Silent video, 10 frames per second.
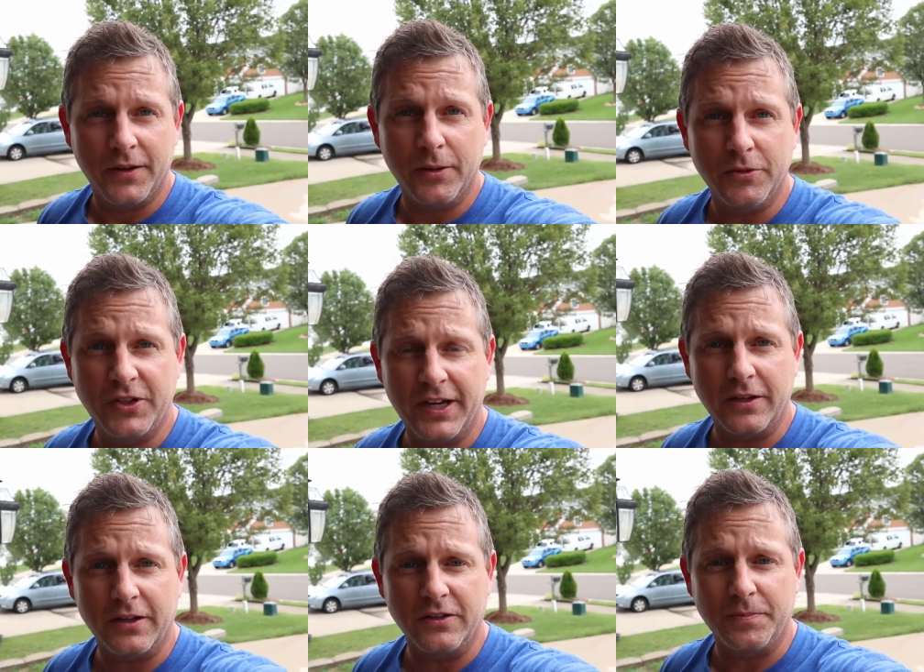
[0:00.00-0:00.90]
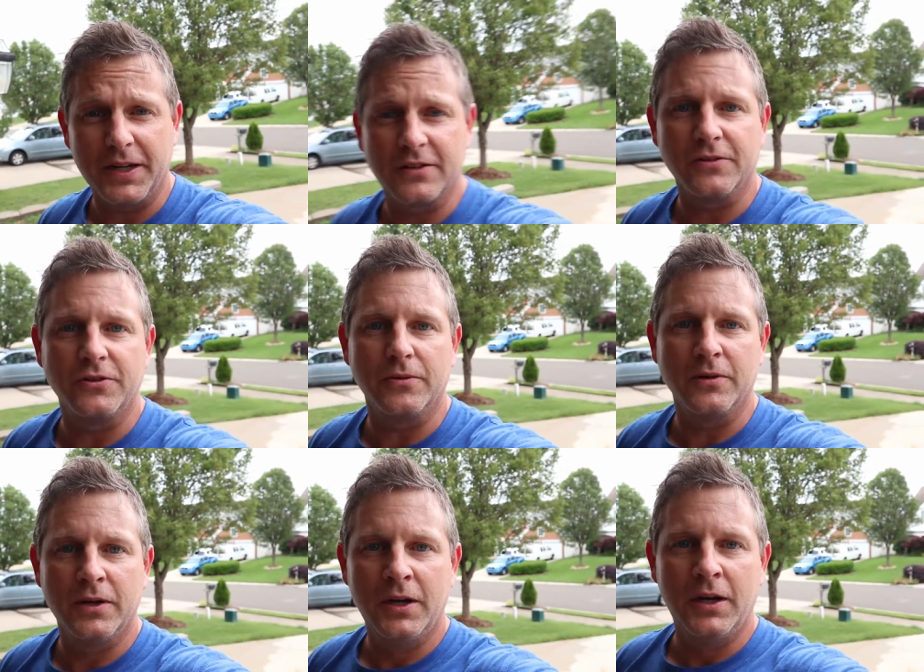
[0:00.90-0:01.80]
double check the specs on your
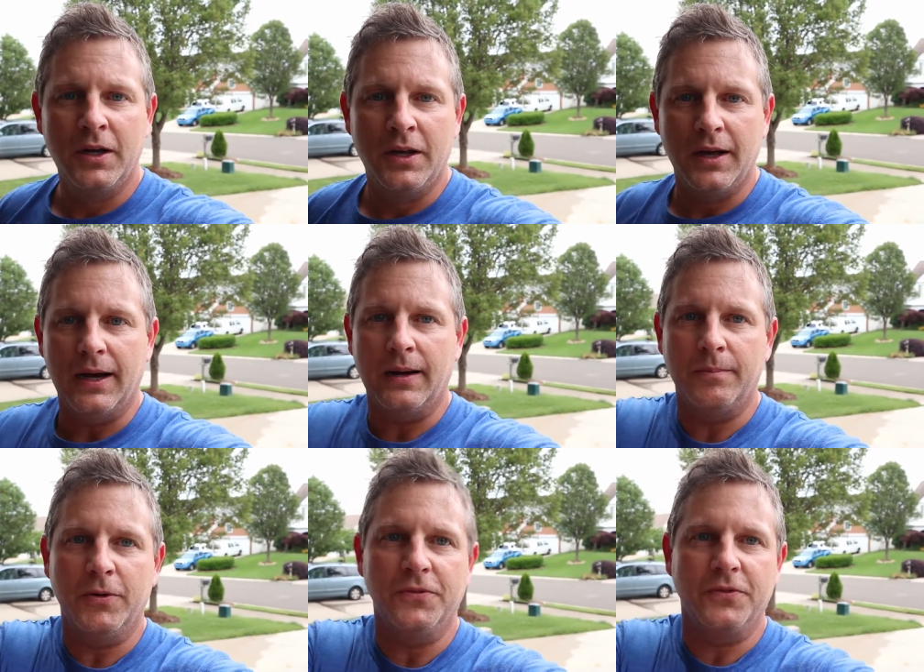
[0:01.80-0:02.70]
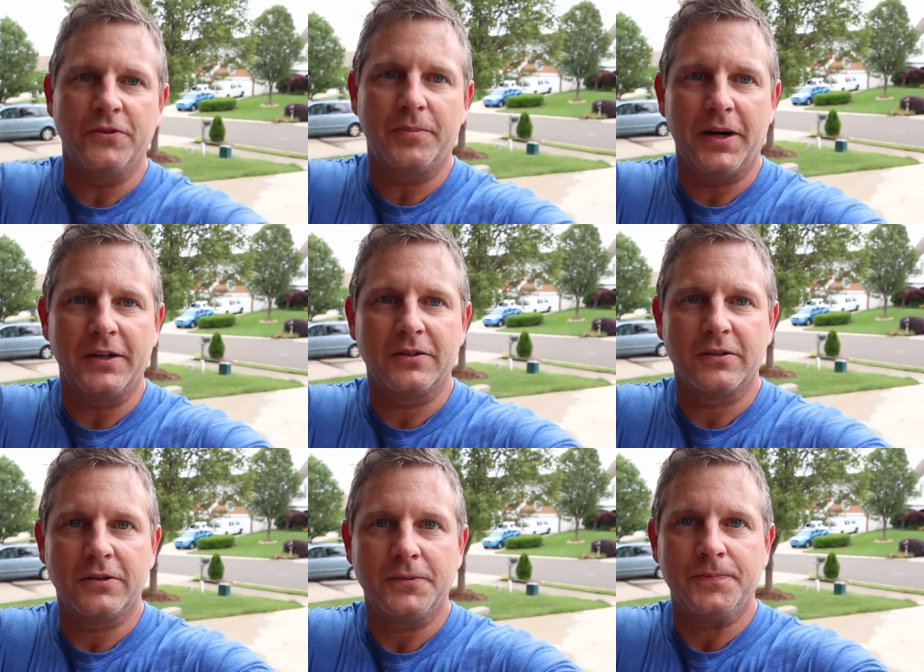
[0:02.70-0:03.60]
um, bolts on your bikes.